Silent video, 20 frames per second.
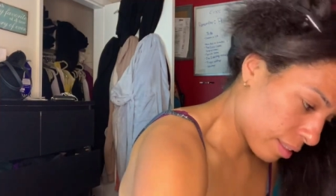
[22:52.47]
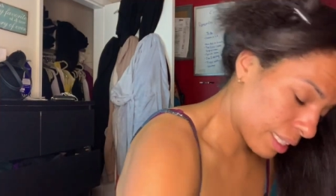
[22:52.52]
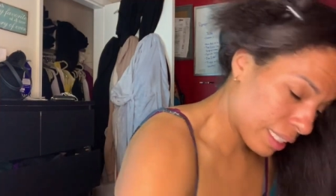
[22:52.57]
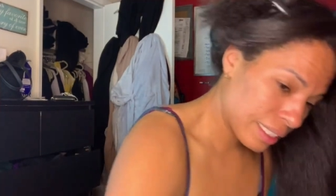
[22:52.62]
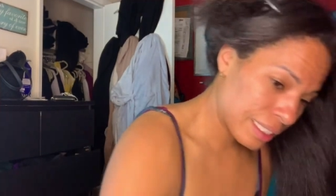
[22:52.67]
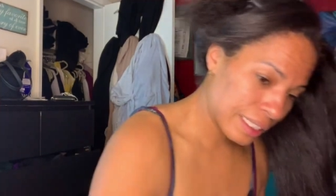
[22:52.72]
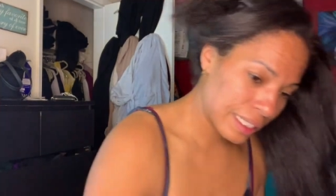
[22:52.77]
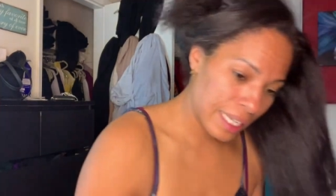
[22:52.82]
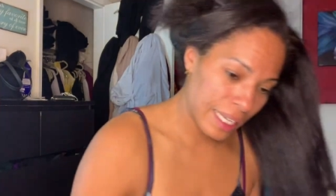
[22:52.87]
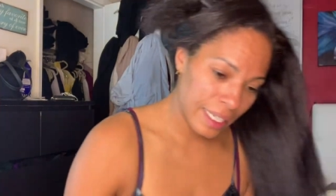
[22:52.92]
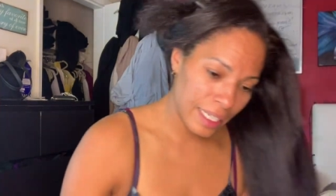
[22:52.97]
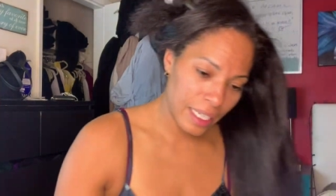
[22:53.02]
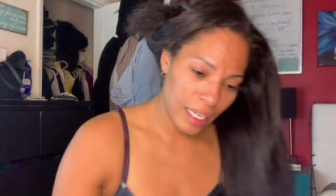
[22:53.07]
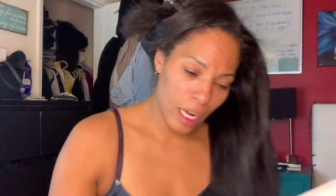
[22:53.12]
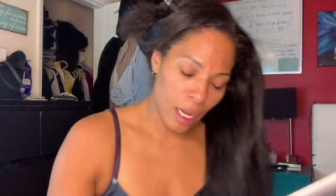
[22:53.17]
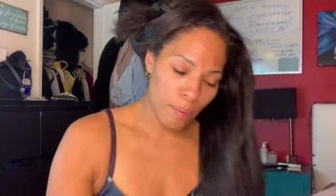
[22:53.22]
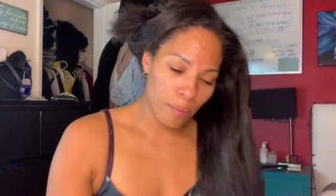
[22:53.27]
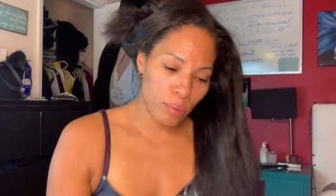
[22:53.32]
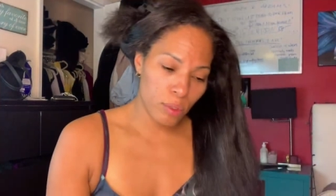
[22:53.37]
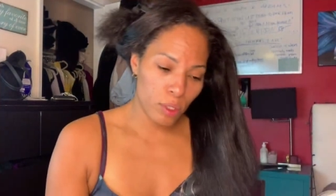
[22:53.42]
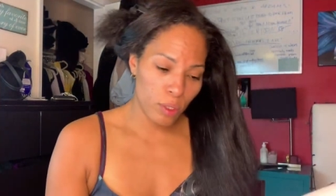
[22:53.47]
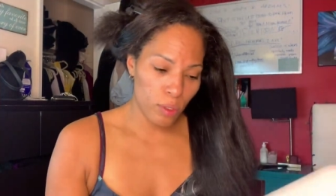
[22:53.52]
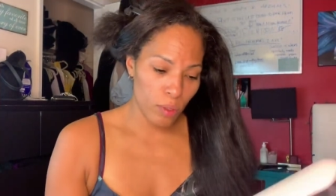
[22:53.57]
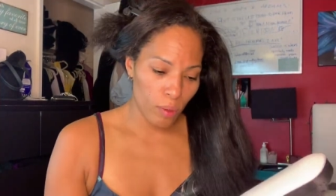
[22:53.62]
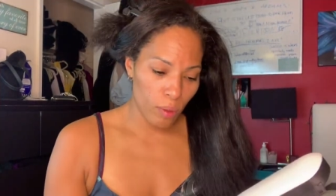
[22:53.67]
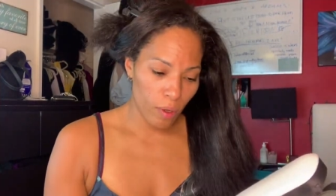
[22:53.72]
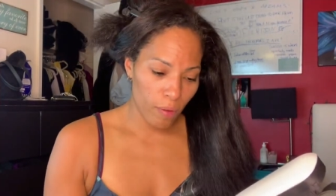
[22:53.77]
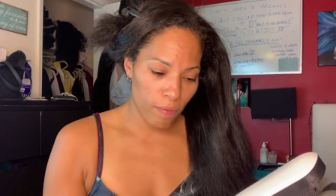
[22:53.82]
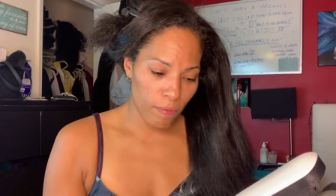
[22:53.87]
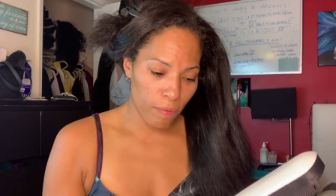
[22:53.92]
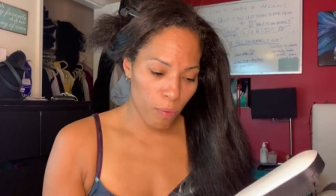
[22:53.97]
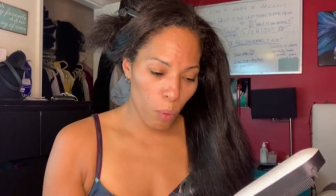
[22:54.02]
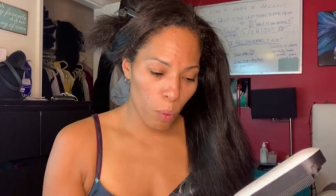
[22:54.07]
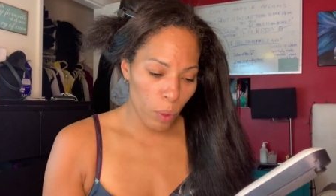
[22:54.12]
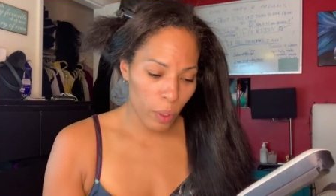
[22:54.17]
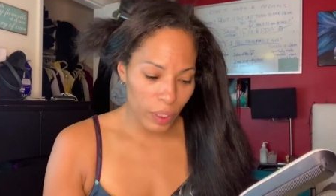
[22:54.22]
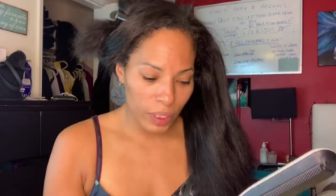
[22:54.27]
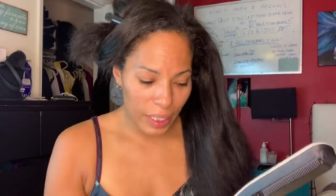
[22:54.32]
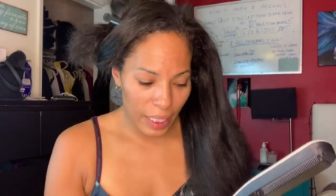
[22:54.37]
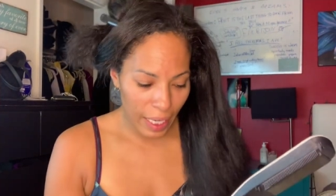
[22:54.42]
let's take it up to
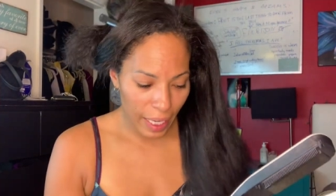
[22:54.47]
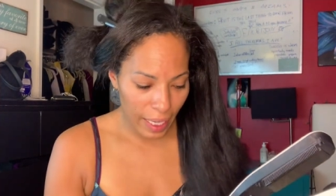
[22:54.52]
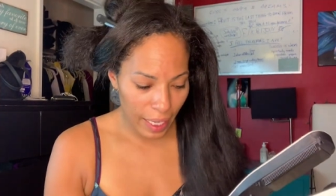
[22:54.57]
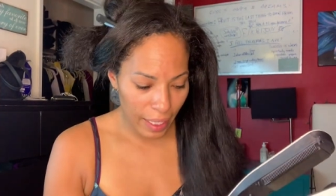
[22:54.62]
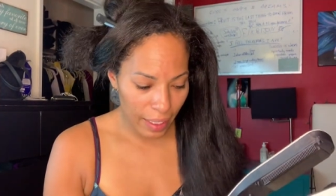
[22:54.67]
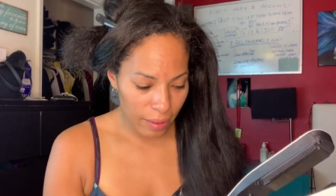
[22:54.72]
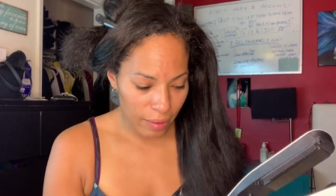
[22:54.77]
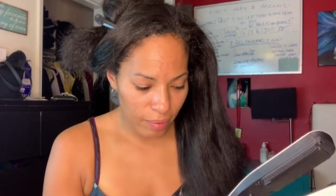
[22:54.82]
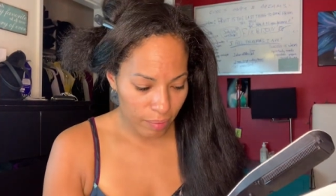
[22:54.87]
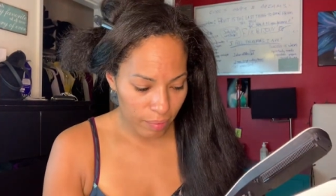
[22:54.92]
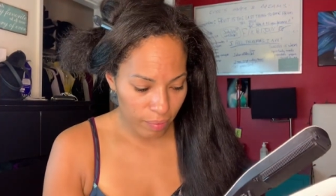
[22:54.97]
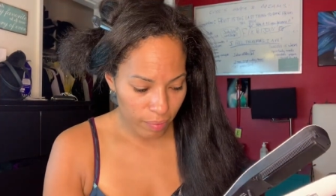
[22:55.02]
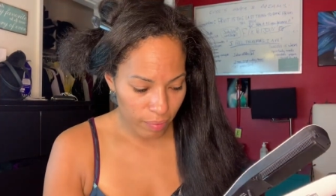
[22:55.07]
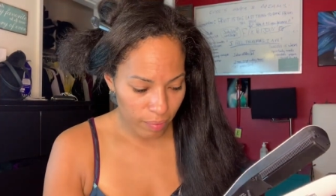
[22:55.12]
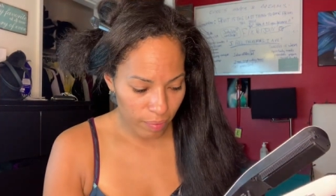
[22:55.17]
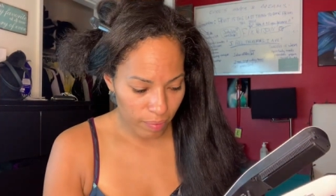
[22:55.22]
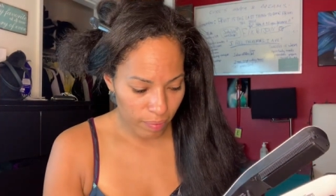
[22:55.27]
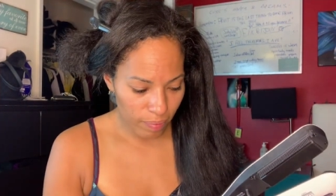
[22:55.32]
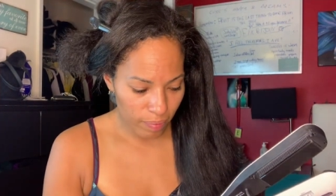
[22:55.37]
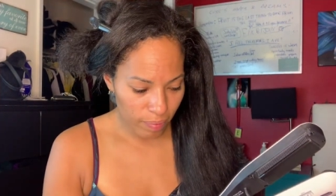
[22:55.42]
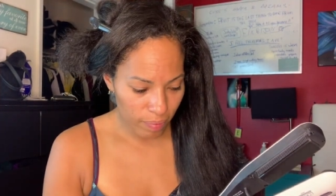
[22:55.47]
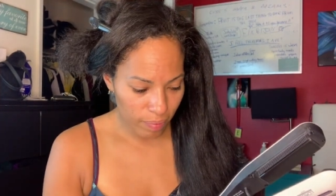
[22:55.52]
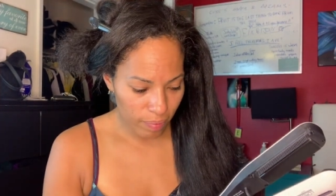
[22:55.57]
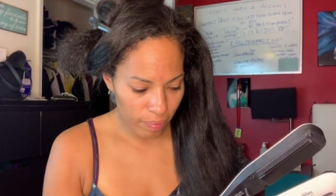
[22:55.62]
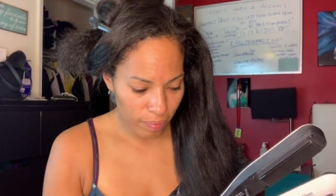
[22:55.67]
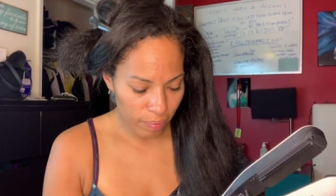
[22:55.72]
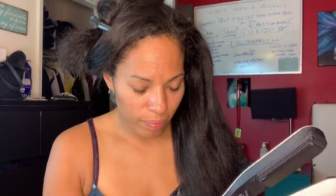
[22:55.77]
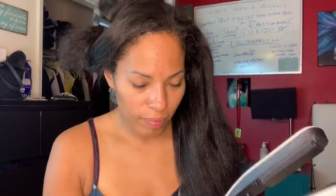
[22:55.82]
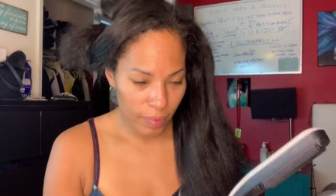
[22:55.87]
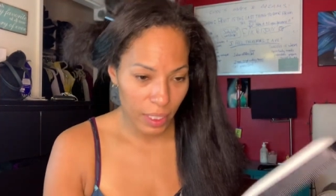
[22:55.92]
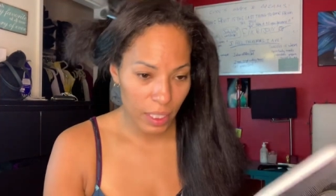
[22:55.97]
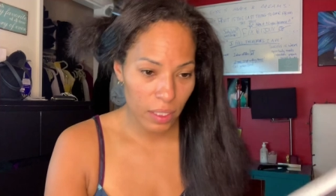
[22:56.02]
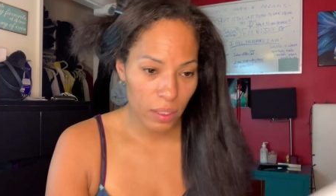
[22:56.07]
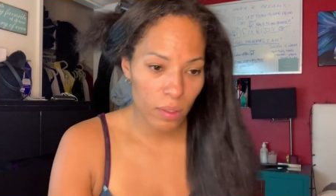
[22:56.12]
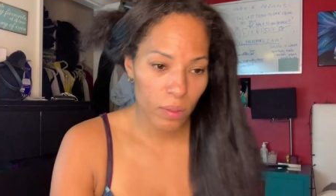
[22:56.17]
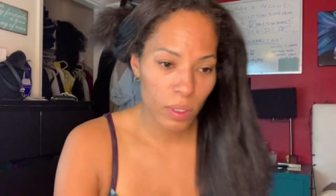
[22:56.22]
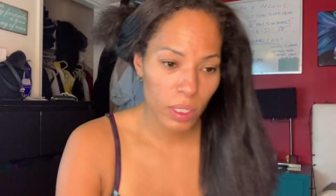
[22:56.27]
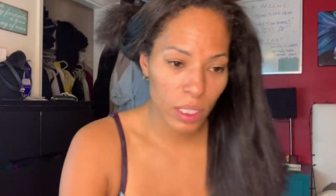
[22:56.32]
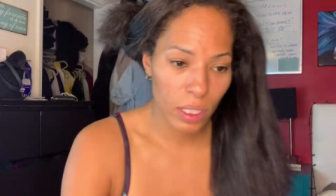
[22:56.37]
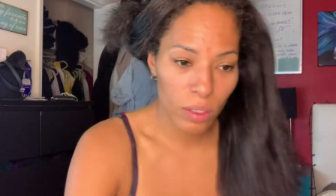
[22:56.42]
410 that's
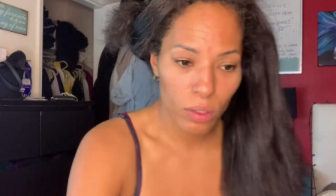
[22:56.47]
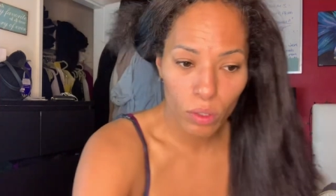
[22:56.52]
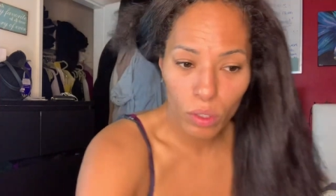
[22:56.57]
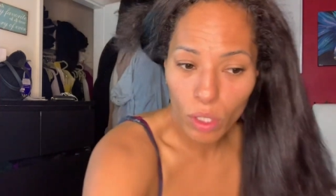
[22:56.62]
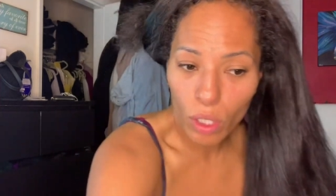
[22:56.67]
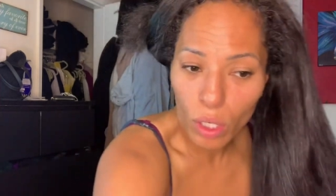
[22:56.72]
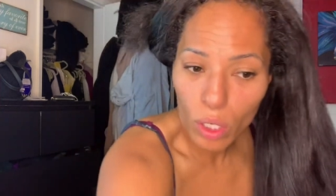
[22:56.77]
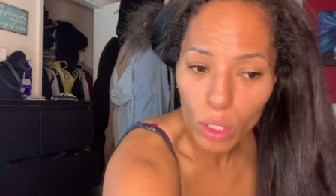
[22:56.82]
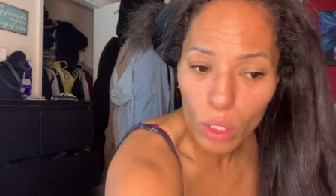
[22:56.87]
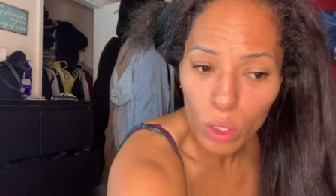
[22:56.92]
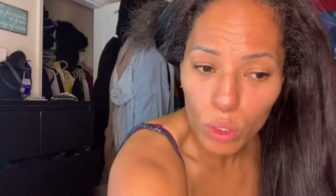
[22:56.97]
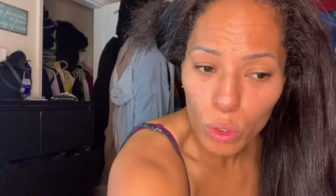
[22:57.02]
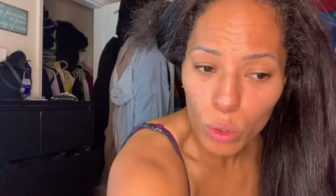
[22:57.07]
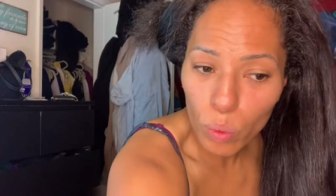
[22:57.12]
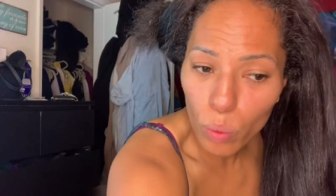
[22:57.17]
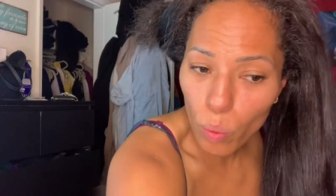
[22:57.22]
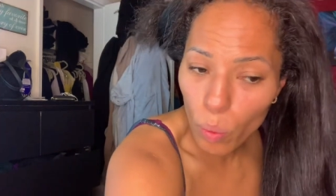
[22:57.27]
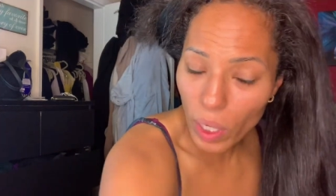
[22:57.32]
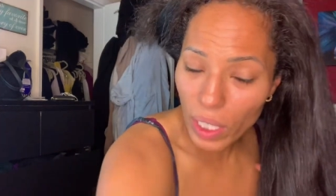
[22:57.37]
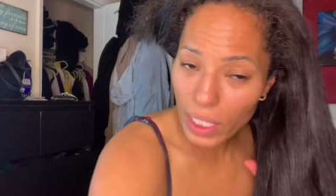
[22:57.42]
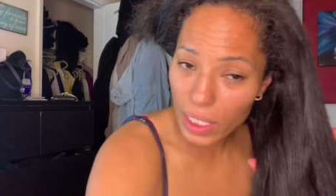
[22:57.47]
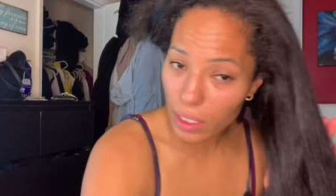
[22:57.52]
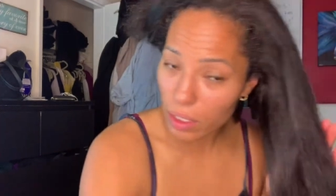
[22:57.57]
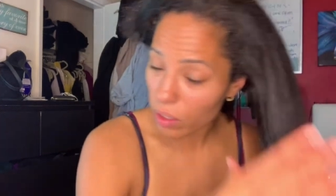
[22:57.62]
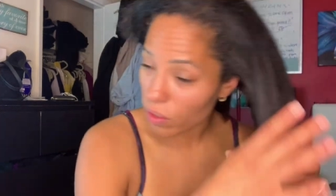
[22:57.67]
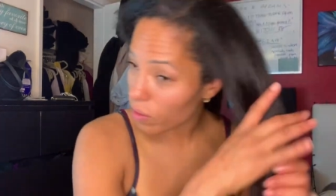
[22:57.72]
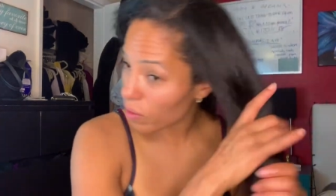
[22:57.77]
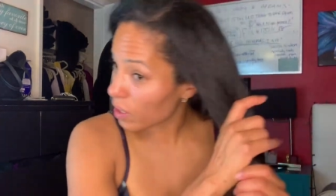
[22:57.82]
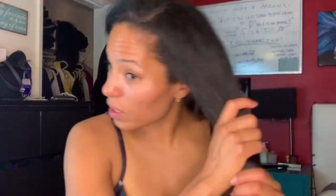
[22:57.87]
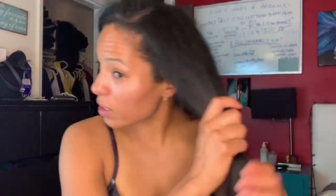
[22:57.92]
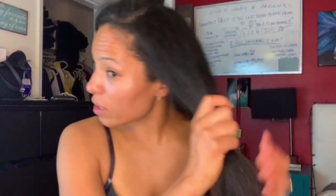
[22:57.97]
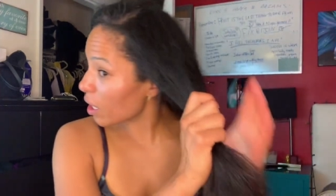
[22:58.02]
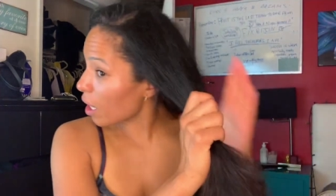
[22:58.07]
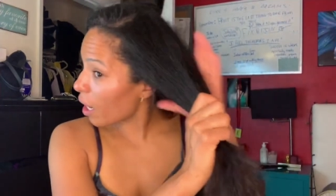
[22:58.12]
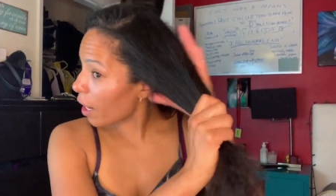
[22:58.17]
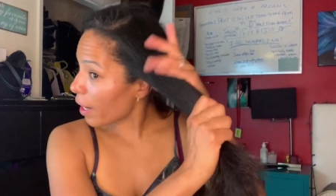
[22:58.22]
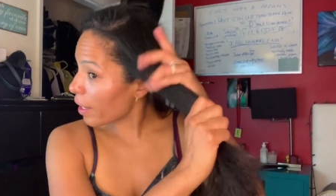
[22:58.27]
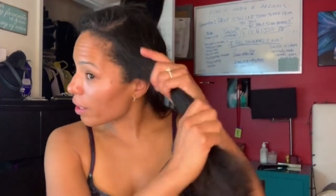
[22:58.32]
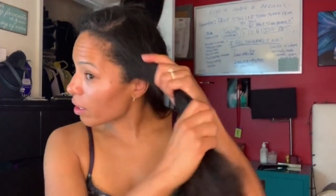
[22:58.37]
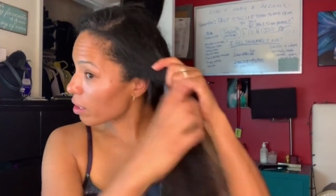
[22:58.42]
only 20 degrees
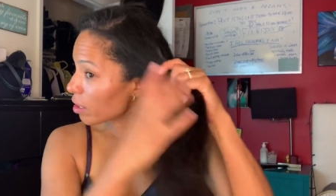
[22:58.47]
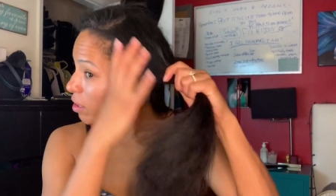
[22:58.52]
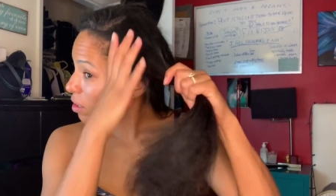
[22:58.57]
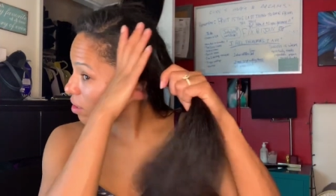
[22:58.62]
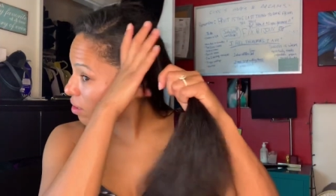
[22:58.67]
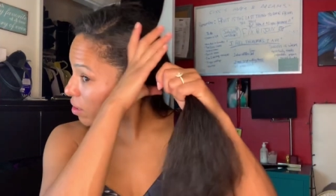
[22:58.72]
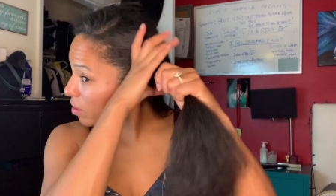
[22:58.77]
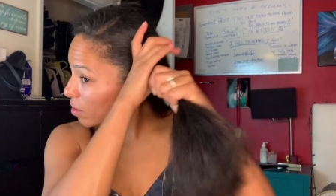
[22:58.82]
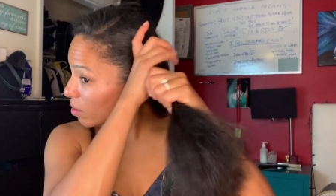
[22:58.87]
higher.